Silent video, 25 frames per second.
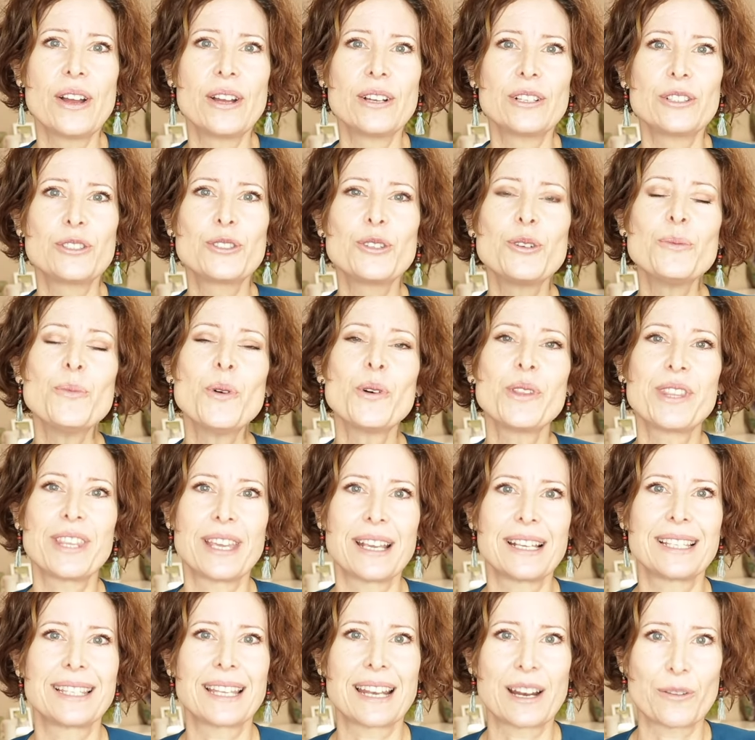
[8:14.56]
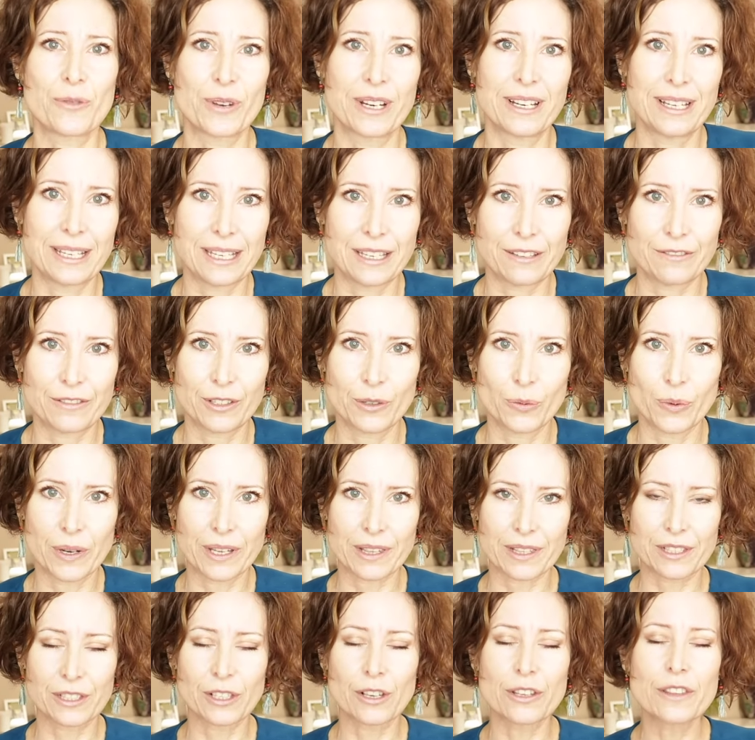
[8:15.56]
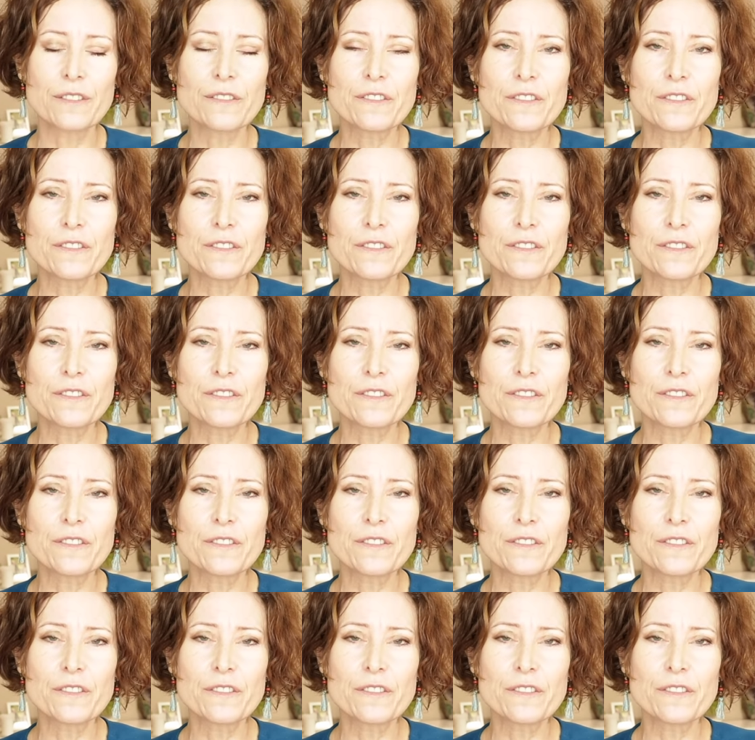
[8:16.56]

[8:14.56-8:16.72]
two more things that I want to leave you with. So the